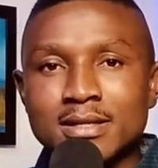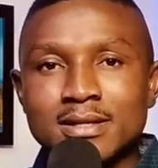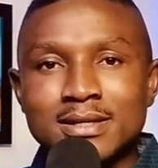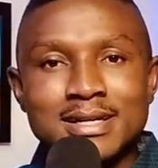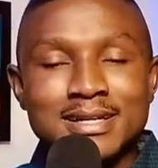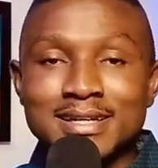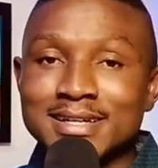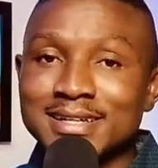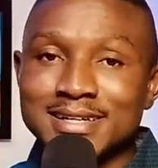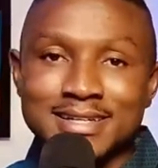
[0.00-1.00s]

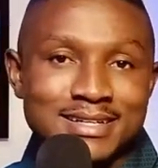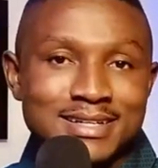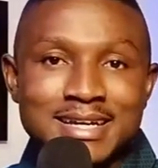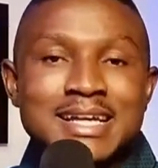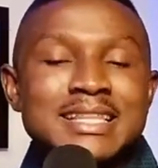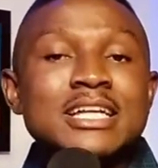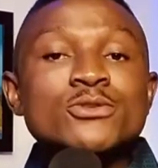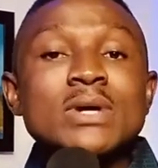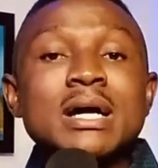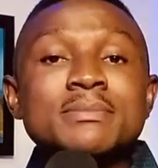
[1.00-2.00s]
Hey, that is
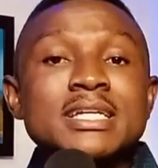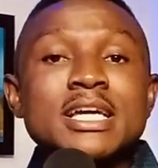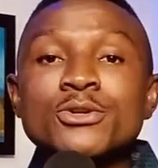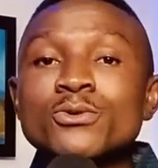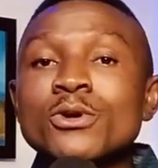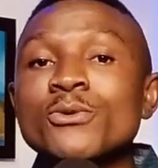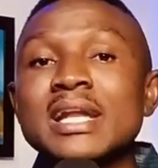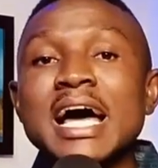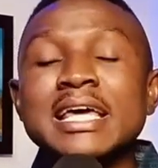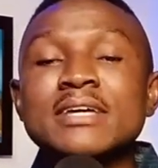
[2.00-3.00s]
where I'm saying do not
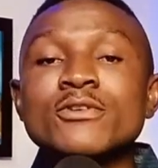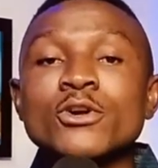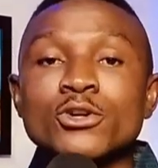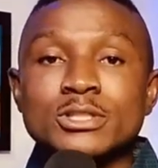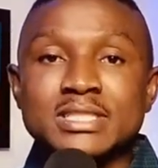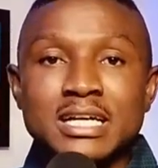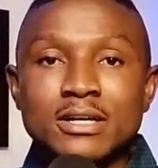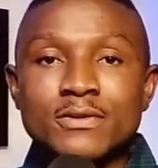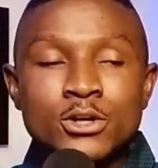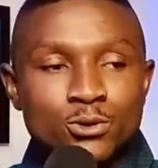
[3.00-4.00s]
rely even on yourself.
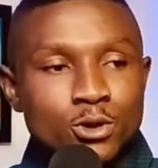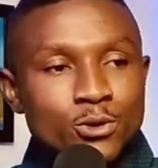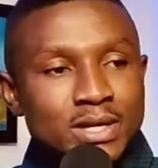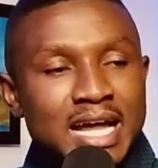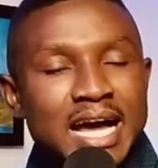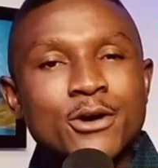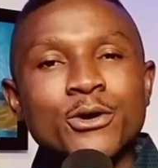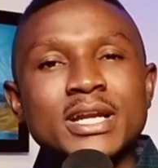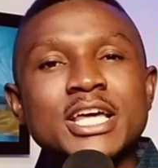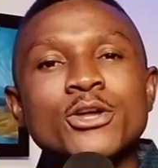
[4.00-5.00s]
Do not rely
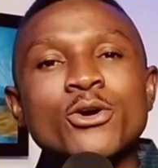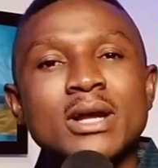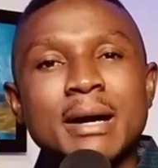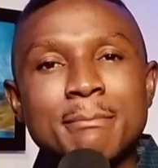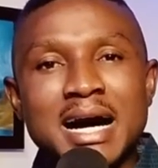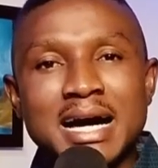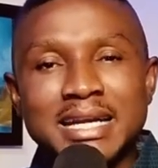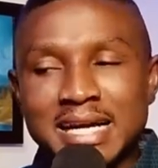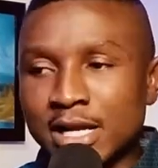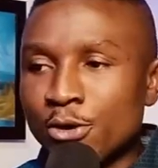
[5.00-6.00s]
on any other man
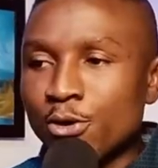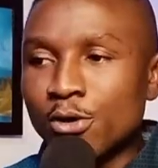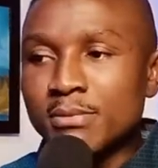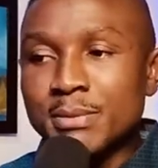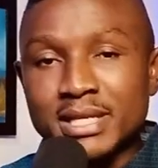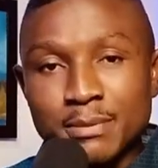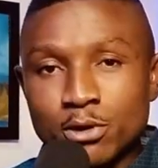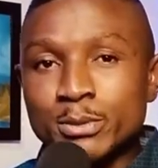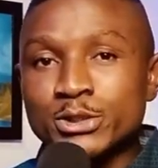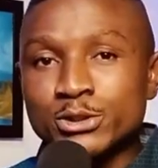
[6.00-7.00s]
that, oh, maybe they
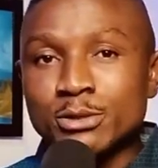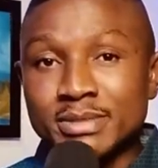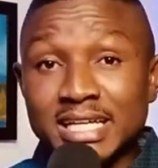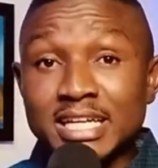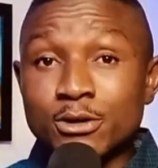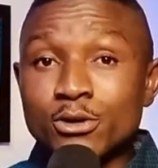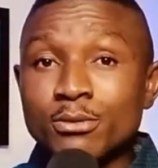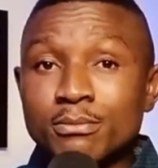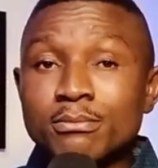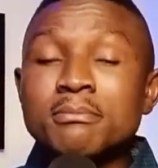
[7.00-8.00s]
promise you something that they're going to
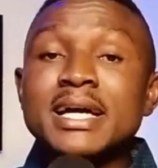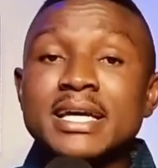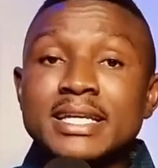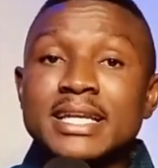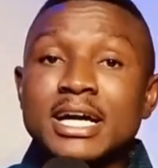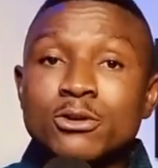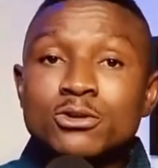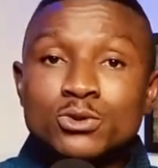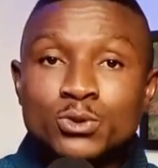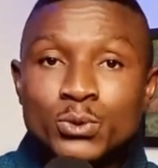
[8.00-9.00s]
make it, they're going
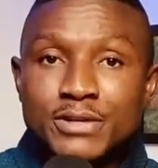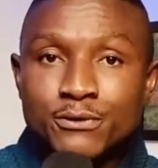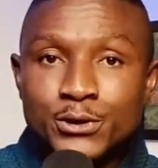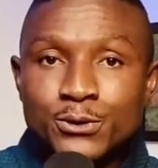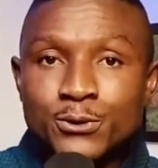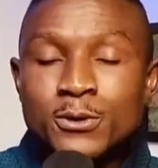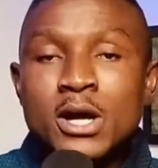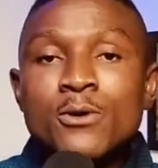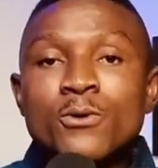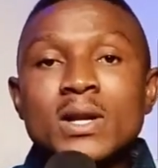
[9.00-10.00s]
to do it for you.
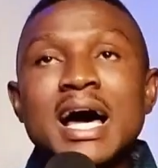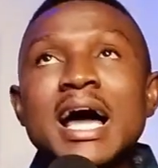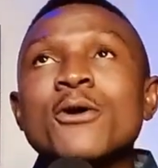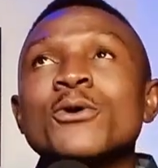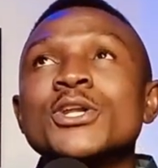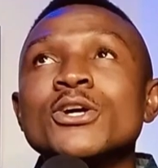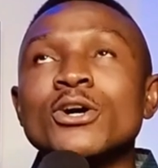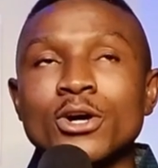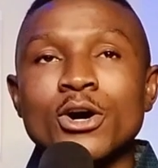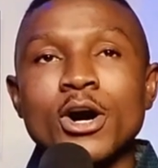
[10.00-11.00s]
Rely only
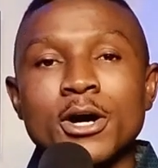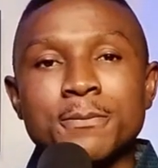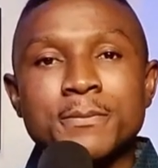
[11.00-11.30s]
on God.